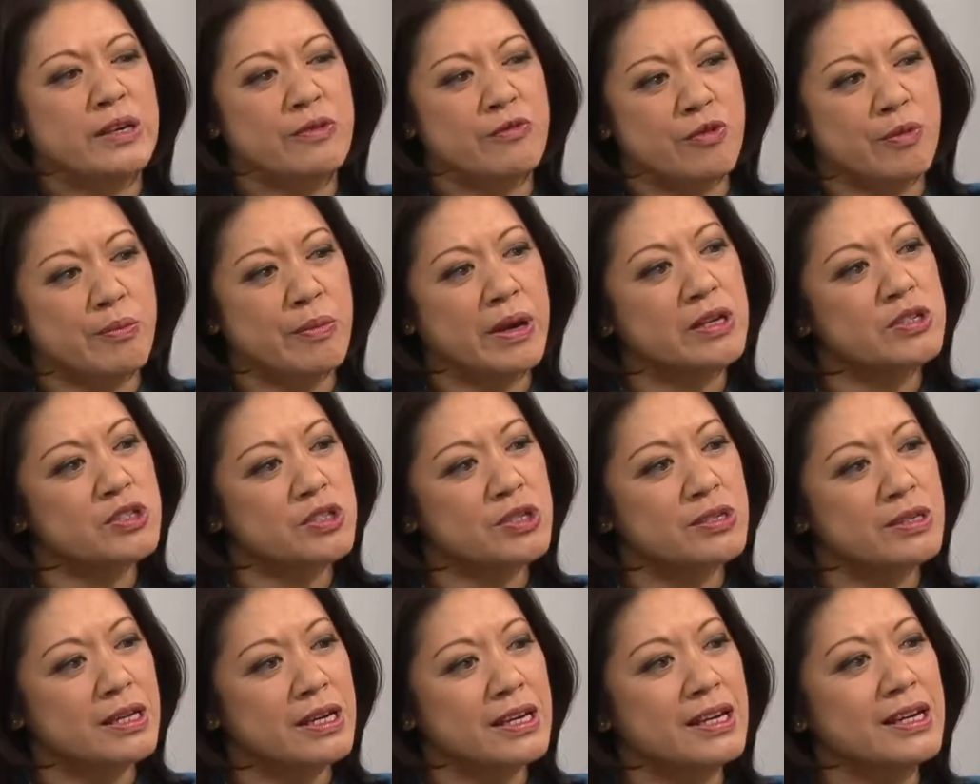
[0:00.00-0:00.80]

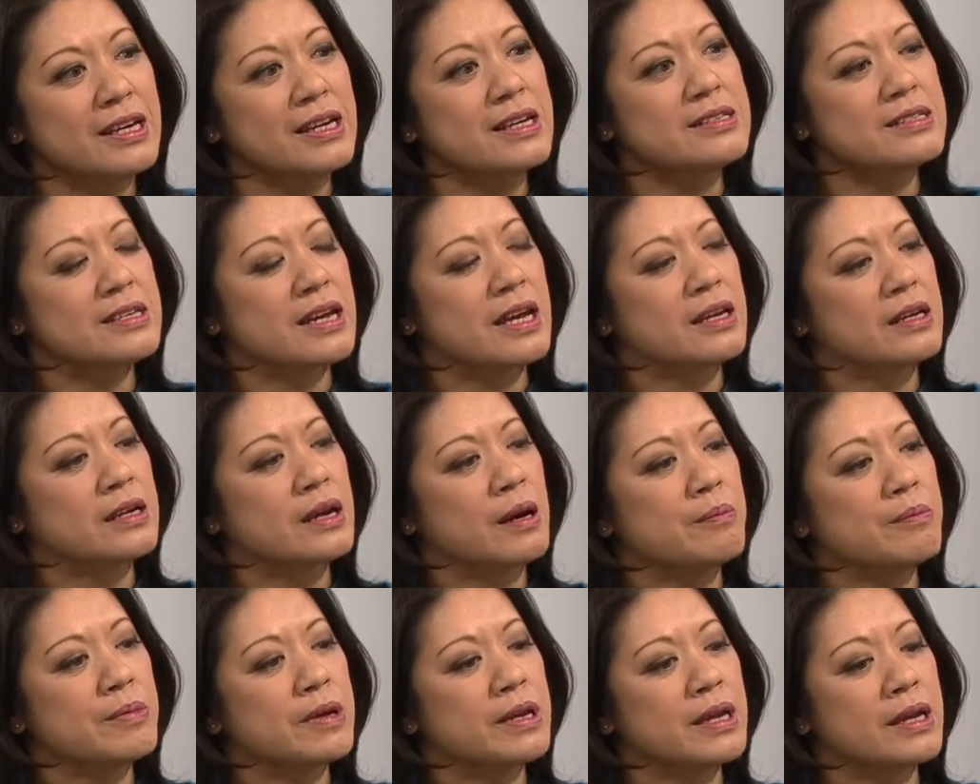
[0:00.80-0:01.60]
information yes, inside yes. a
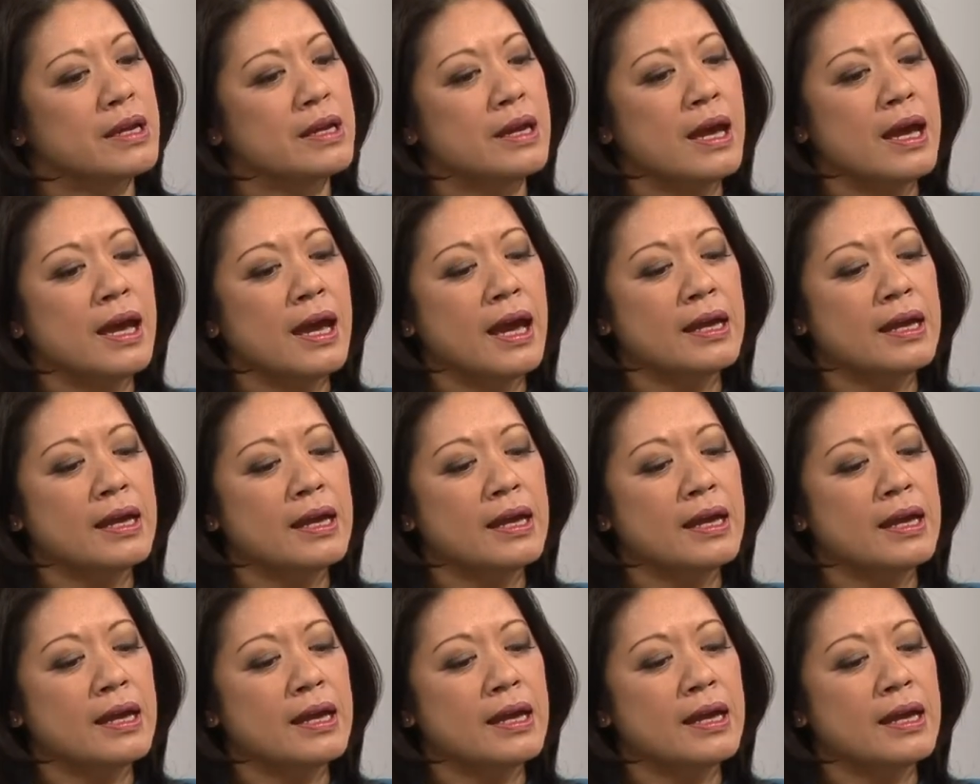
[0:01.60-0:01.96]
company.